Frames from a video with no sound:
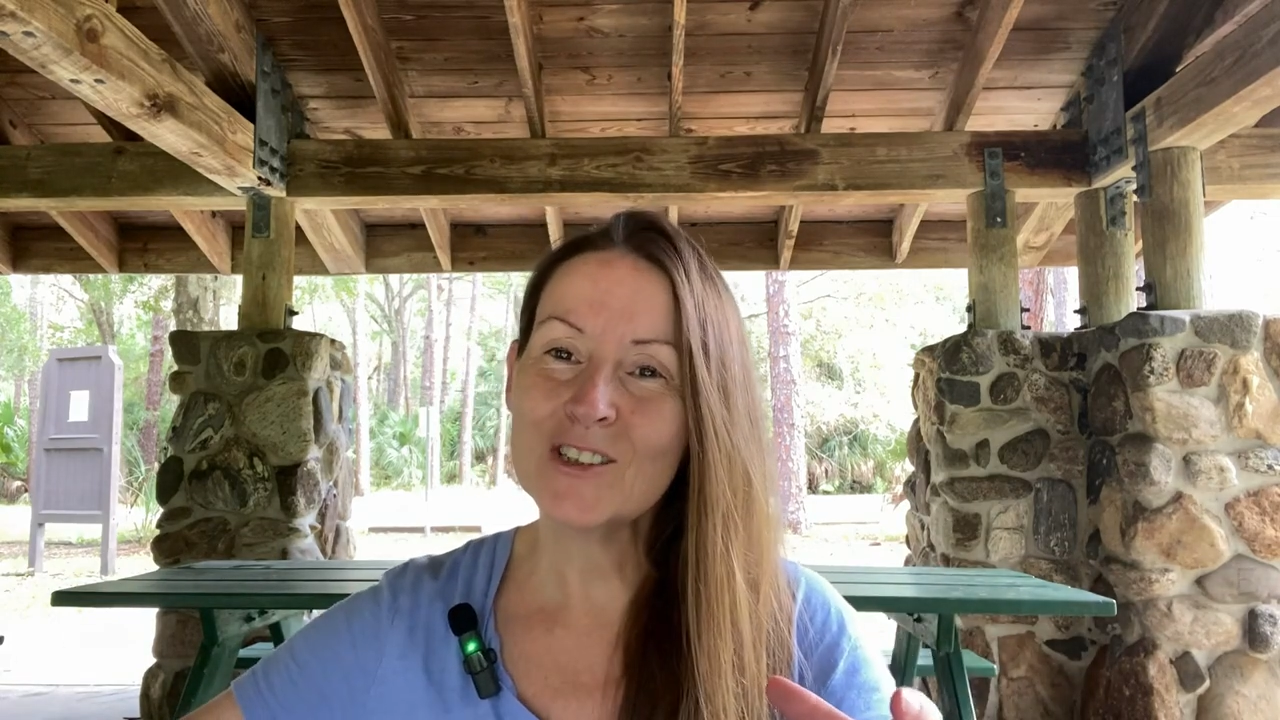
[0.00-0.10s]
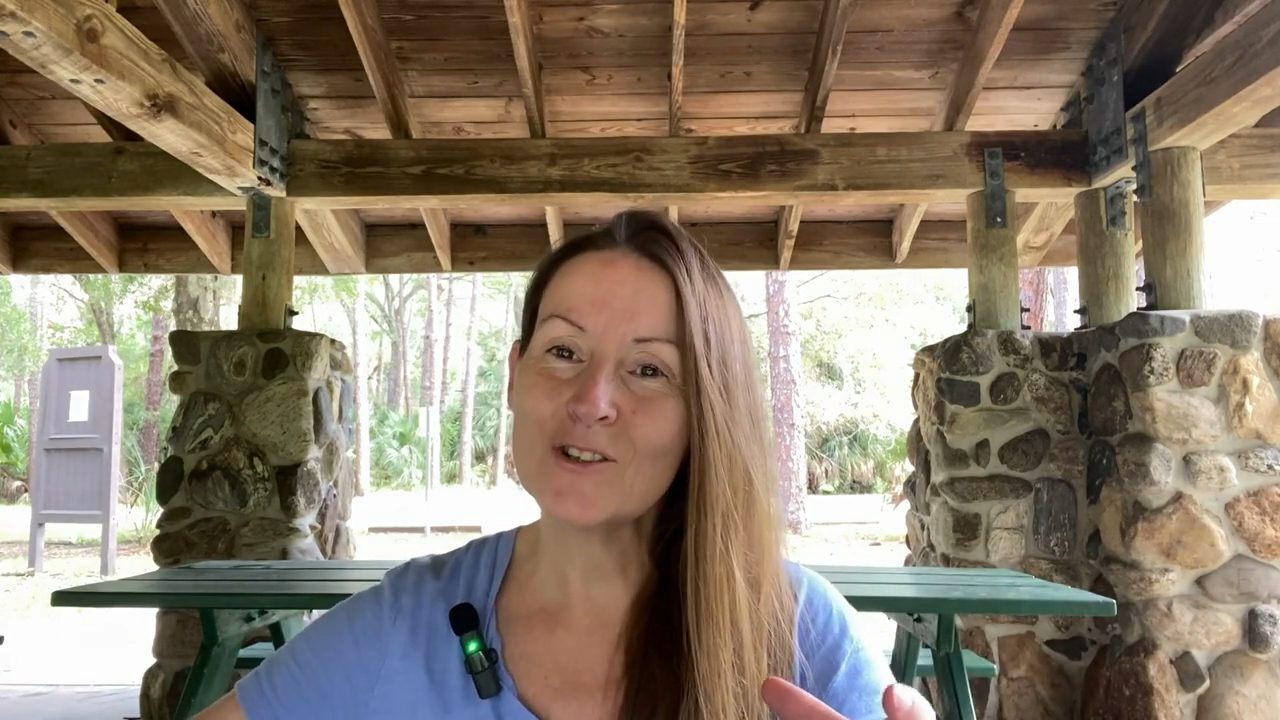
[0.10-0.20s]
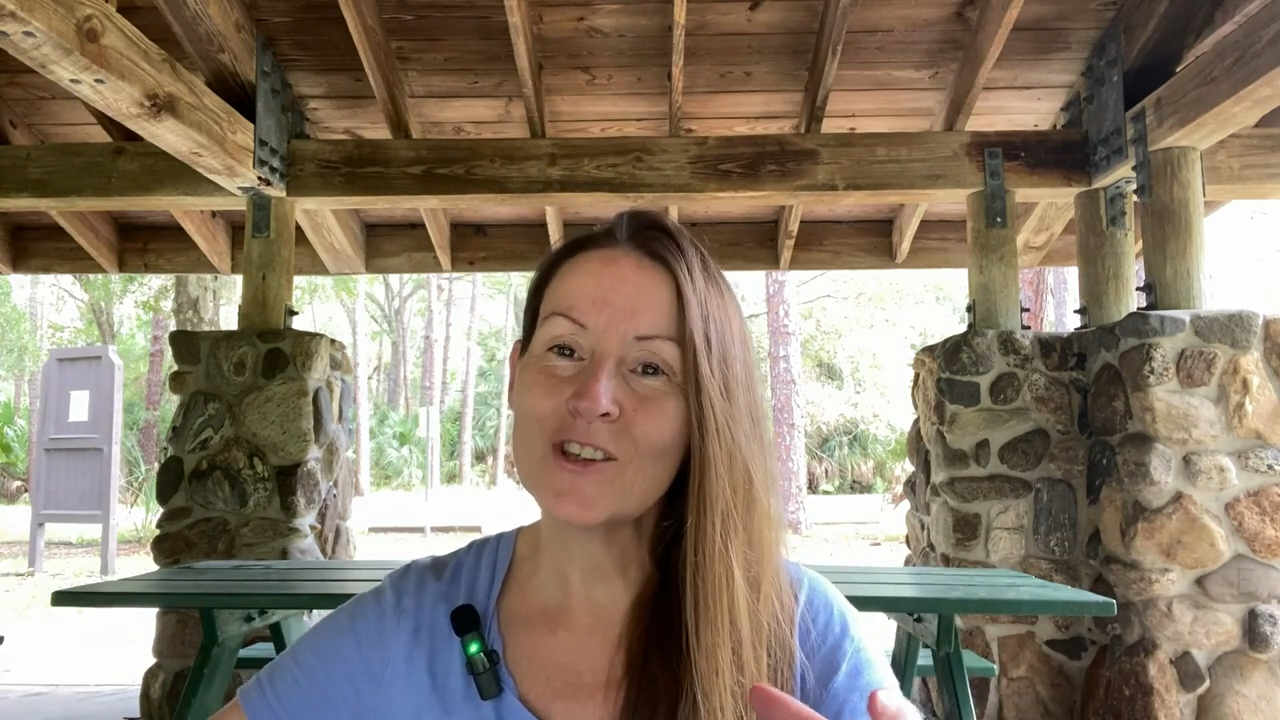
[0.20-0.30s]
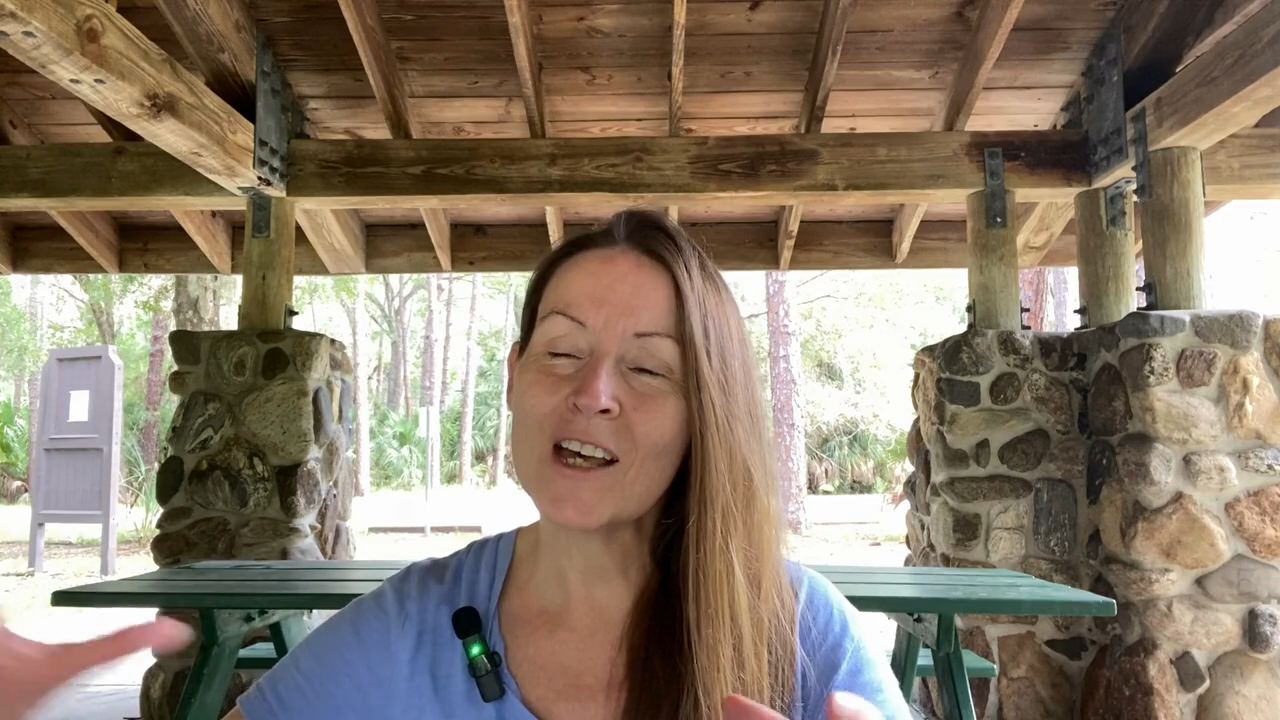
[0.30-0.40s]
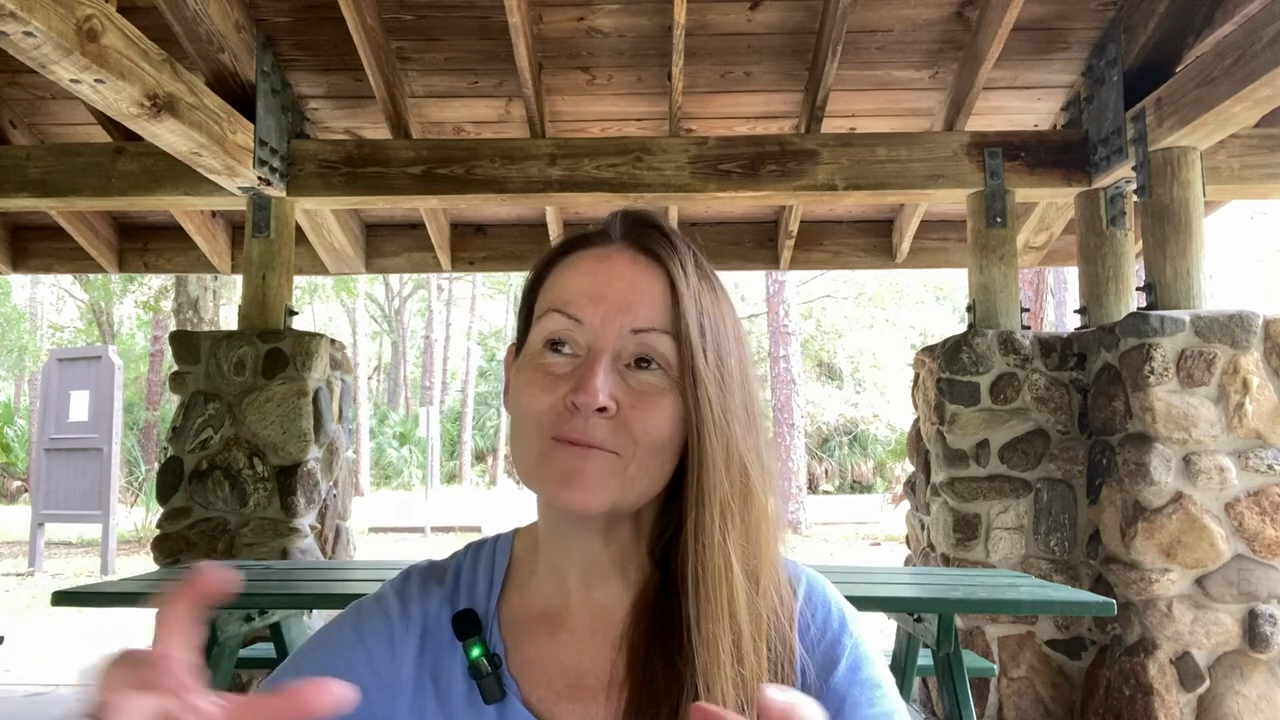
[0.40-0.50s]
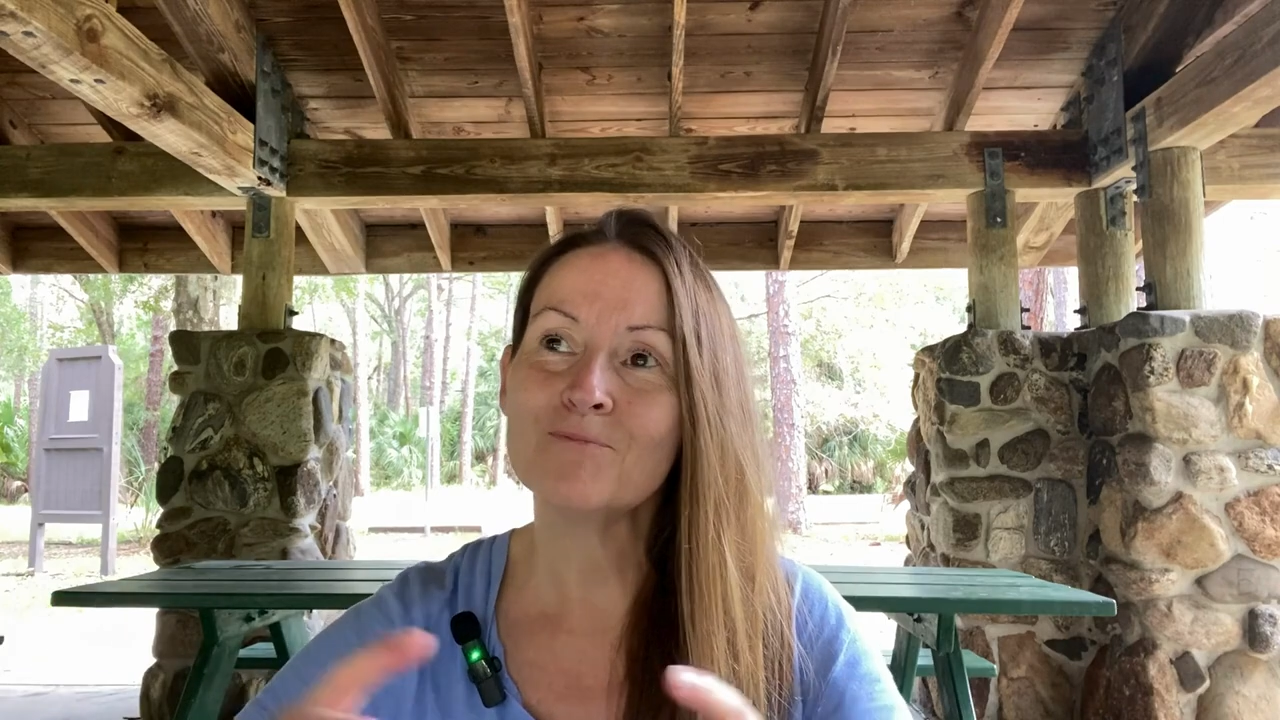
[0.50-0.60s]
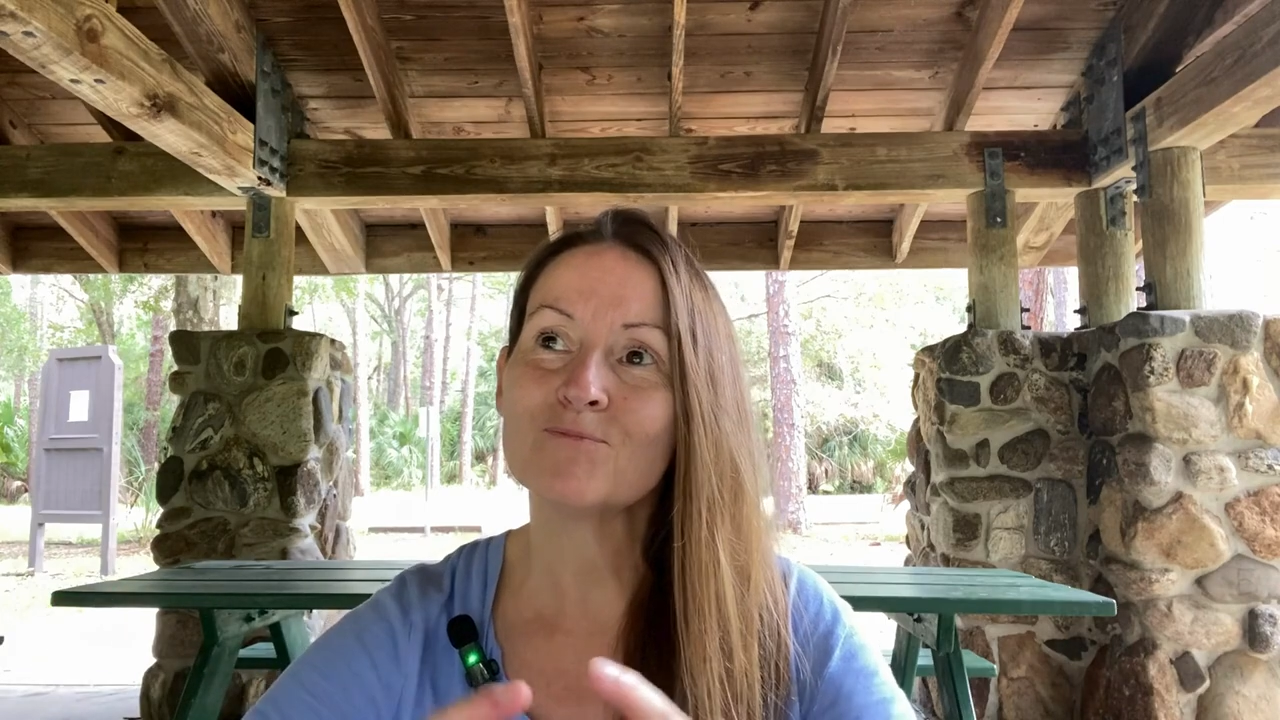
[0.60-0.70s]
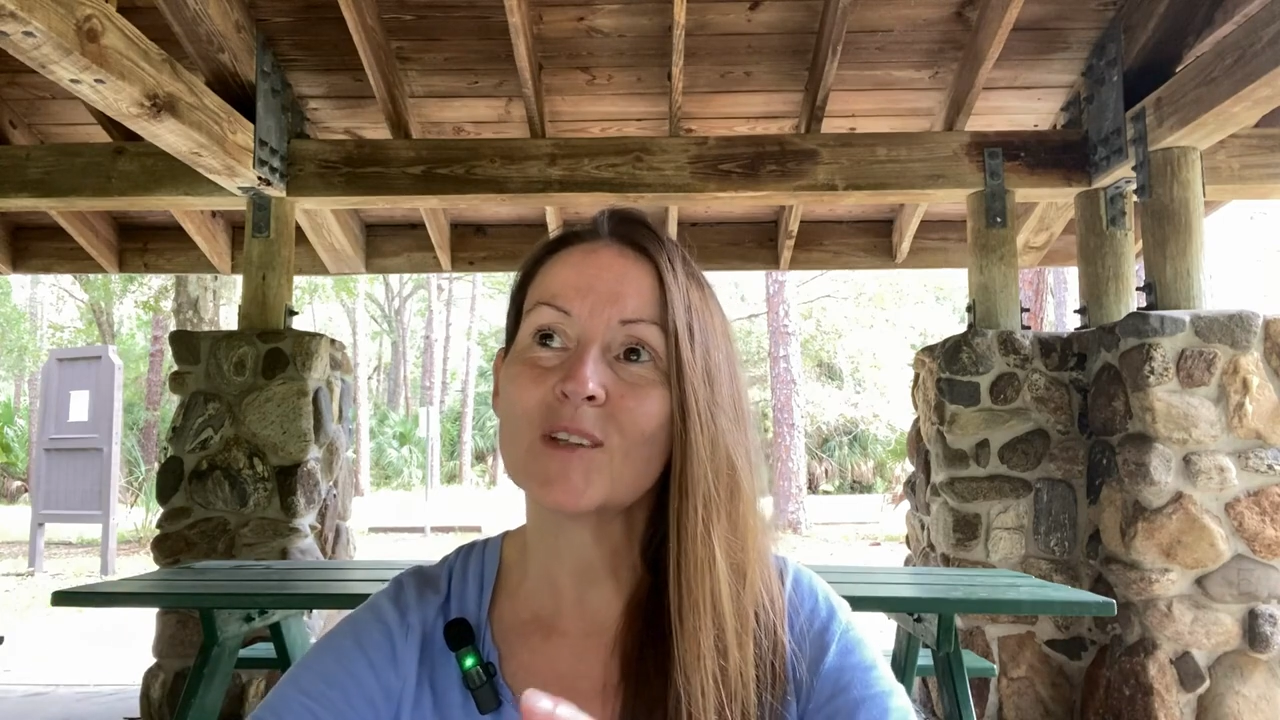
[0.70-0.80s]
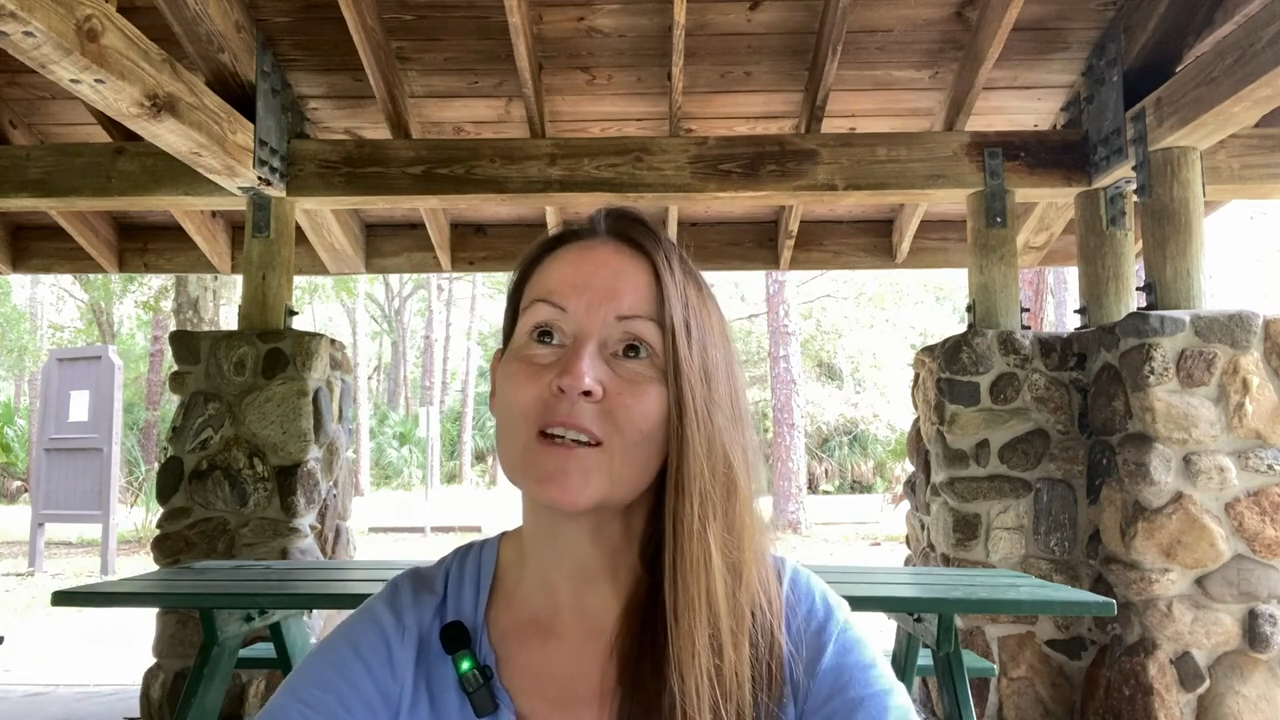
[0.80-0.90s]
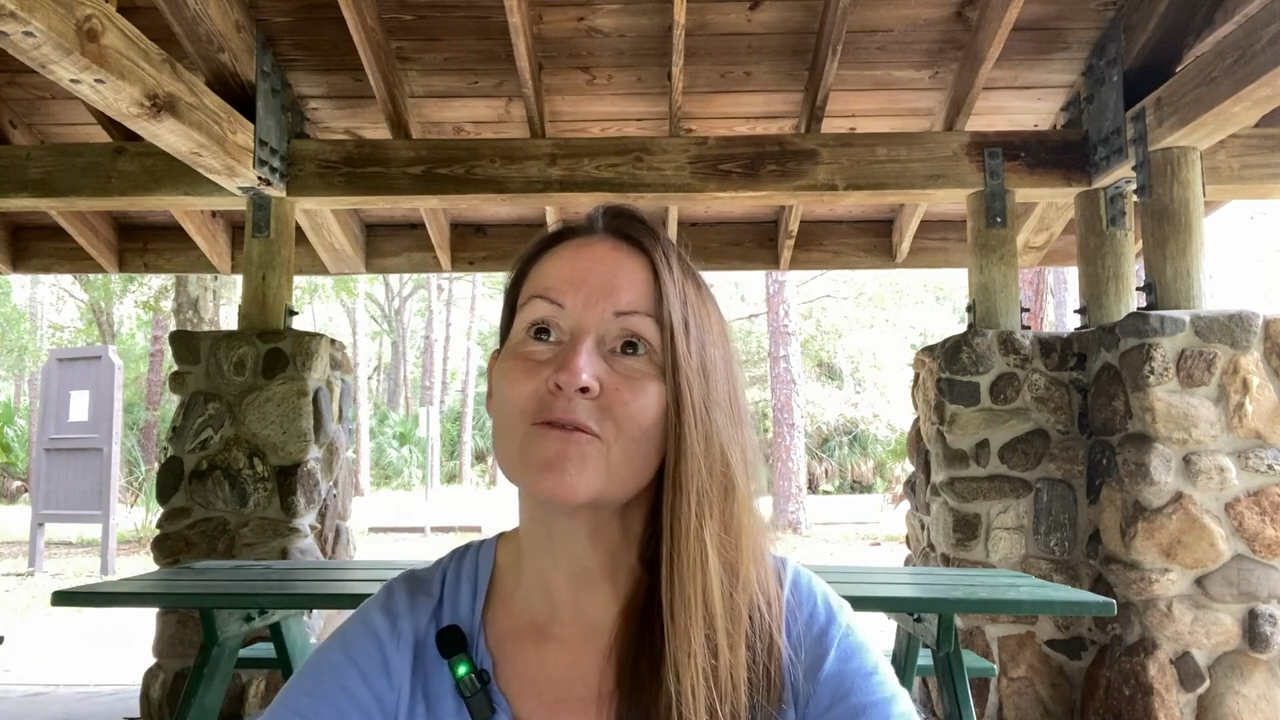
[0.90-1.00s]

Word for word: so then